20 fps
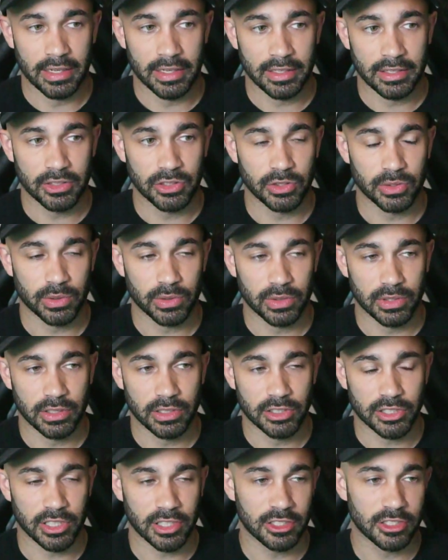your
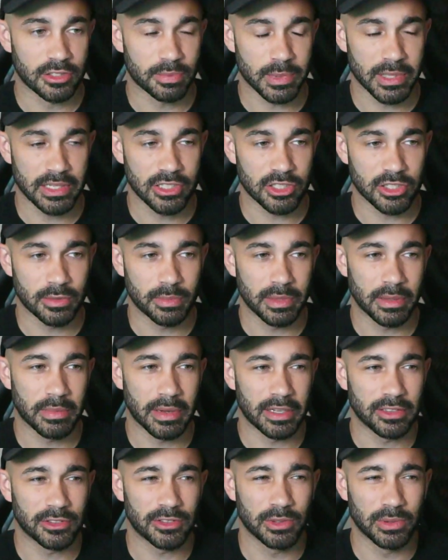shutter speed should be
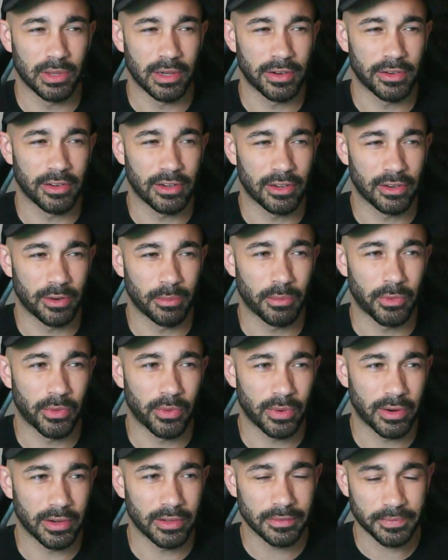about 200 or
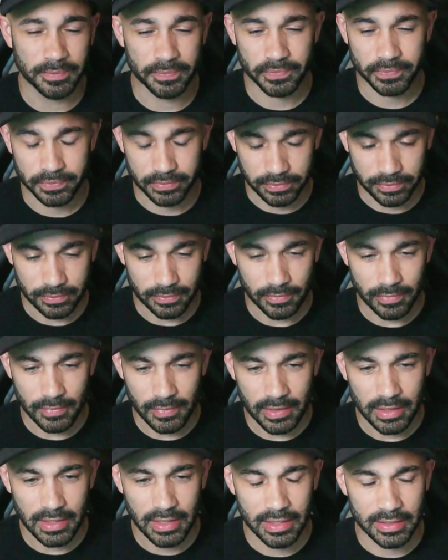more,
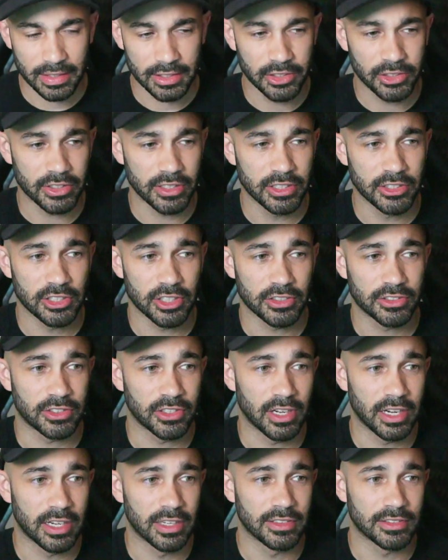and then you can adjust your
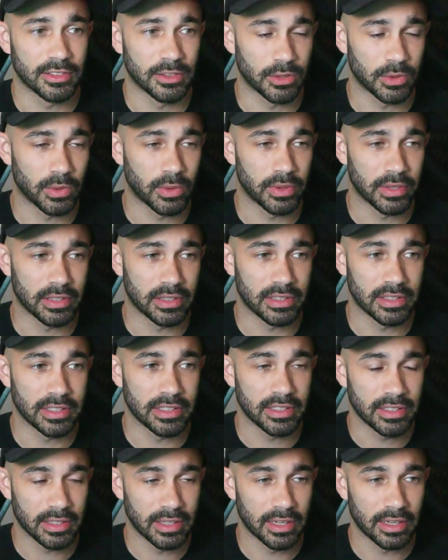ISO accordingly.
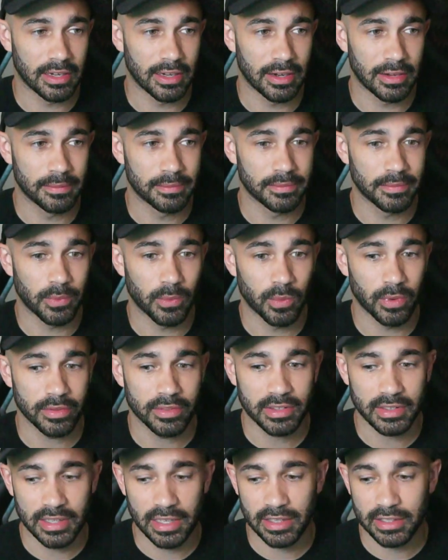One
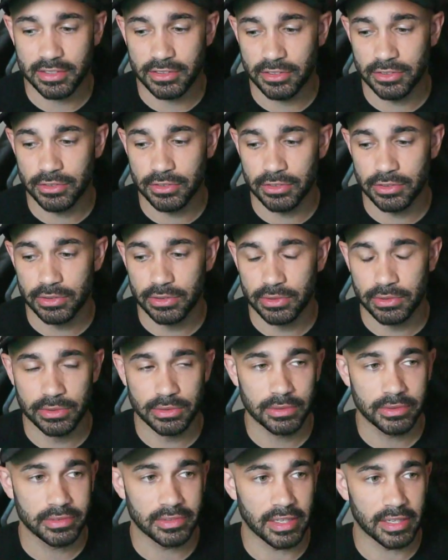thing I like to do
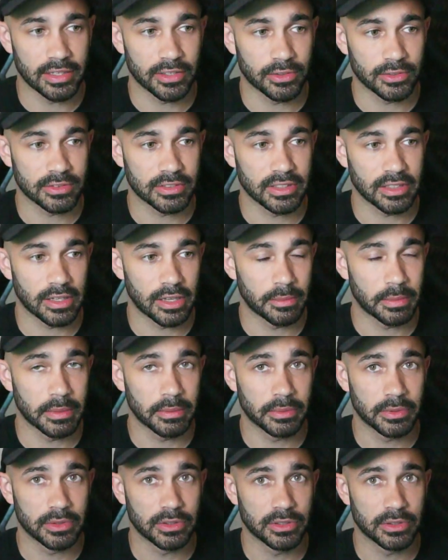that I don't see a lot of
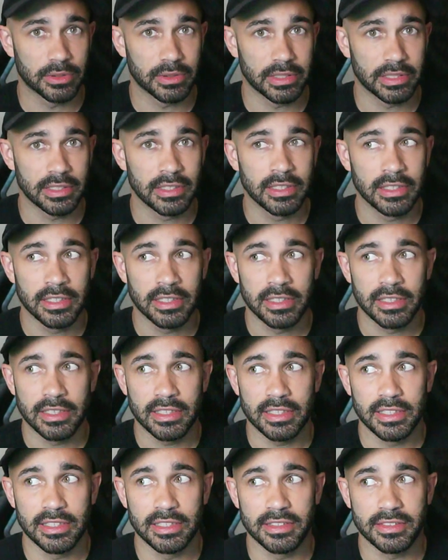people doing
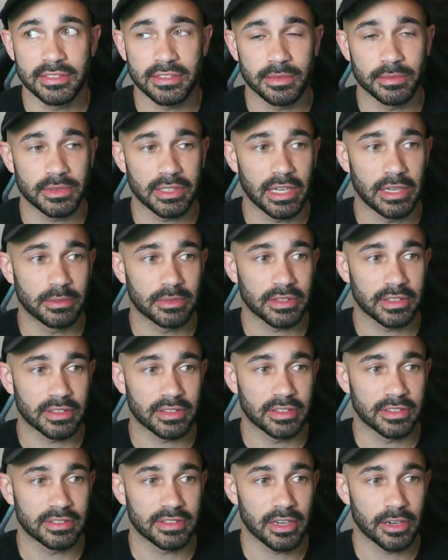is sometimes like
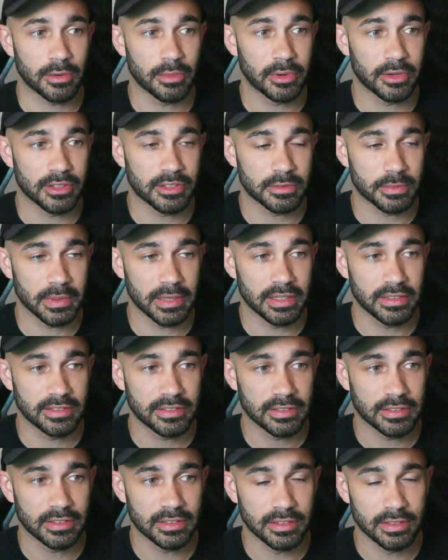the ceremony
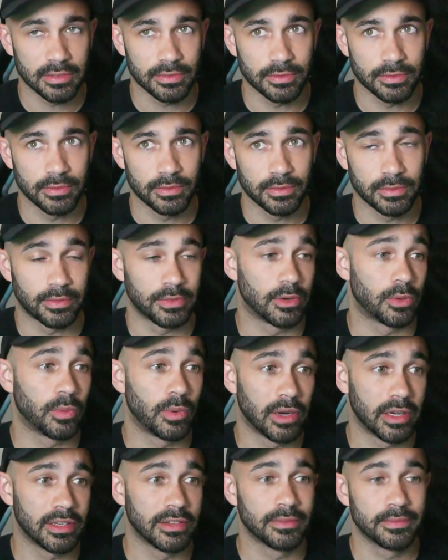space, for
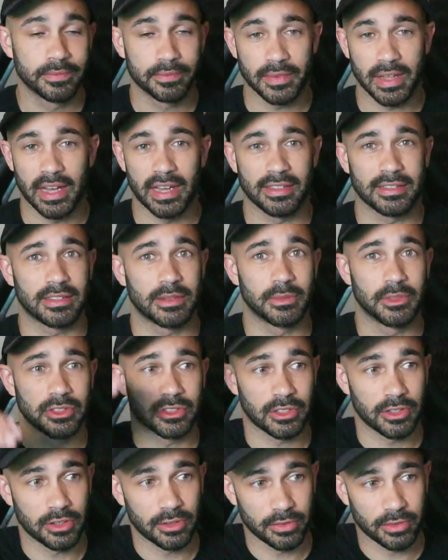one, ask them to
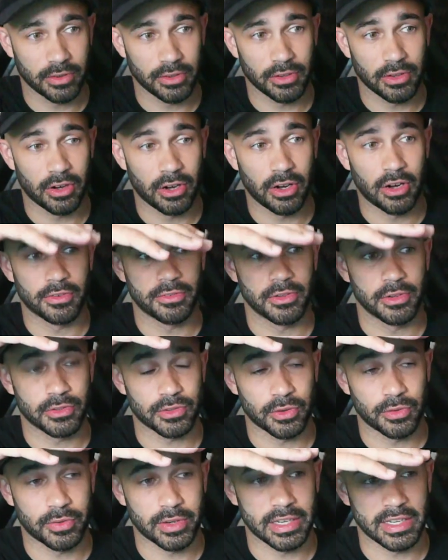turn off those
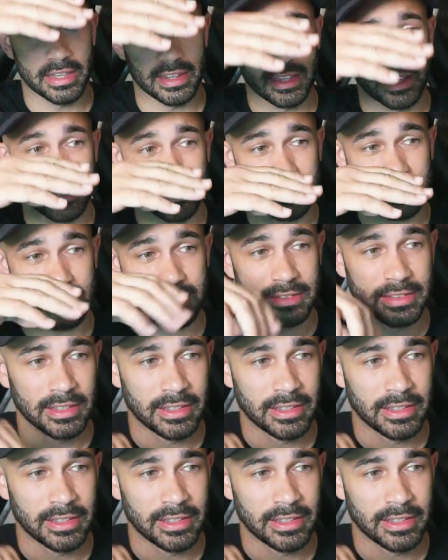overhead lights